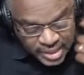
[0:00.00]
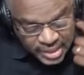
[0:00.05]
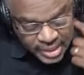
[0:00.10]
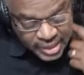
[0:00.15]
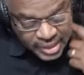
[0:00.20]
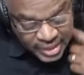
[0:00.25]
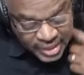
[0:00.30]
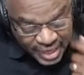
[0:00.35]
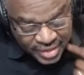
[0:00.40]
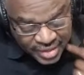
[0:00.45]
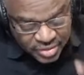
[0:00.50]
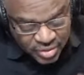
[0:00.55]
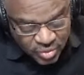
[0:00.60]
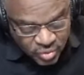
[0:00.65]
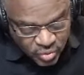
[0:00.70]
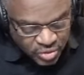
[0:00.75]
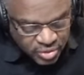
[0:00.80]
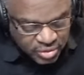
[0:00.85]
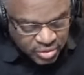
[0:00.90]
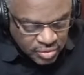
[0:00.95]
again, the
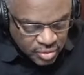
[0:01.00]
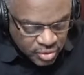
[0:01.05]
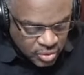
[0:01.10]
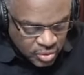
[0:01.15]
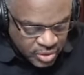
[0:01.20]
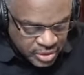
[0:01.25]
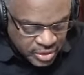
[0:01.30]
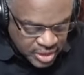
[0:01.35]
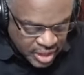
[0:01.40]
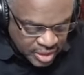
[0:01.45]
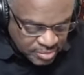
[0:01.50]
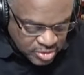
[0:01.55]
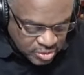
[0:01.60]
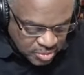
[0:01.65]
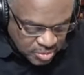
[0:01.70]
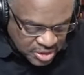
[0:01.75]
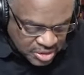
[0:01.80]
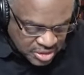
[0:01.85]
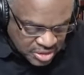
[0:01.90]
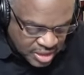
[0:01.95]
word of the Lord came to
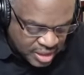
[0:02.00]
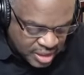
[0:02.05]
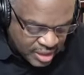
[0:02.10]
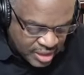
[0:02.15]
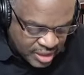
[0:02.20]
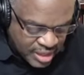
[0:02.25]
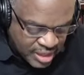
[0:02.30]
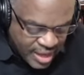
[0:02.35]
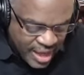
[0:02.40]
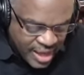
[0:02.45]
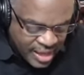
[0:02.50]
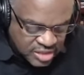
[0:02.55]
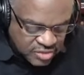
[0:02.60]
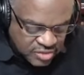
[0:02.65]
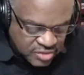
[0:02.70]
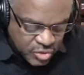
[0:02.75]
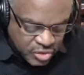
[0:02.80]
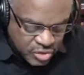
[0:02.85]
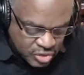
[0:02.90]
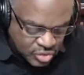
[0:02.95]
me saying, as
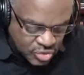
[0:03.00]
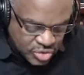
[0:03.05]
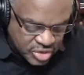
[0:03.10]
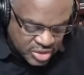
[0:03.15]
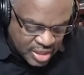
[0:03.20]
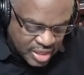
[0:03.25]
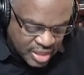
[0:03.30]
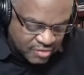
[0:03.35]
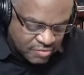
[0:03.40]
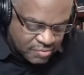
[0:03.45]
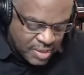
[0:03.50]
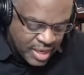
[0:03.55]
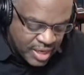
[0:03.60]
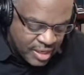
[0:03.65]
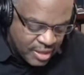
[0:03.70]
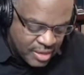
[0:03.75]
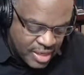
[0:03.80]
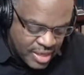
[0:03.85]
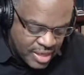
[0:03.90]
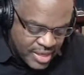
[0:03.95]
for you, son of man,